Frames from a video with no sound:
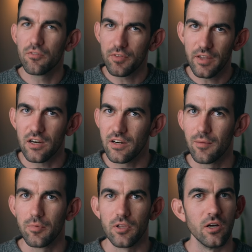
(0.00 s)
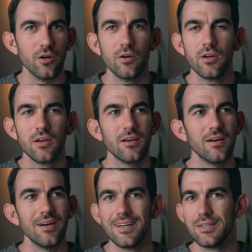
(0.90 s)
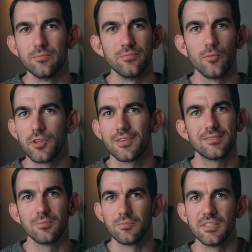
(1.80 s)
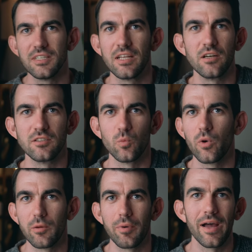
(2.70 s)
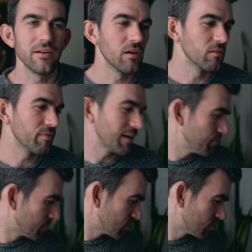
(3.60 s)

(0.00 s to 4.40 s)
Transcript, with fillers: of the gear down below um, with some details and where to buy it and all of that.